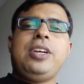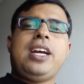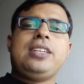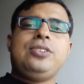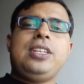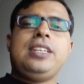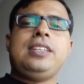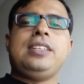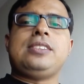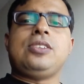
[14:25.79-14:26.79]
we had today.
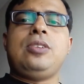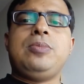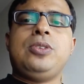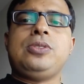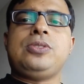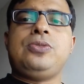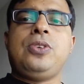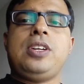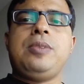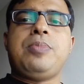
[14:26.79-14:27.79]
It's almost
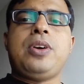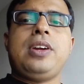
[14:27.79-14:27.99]
15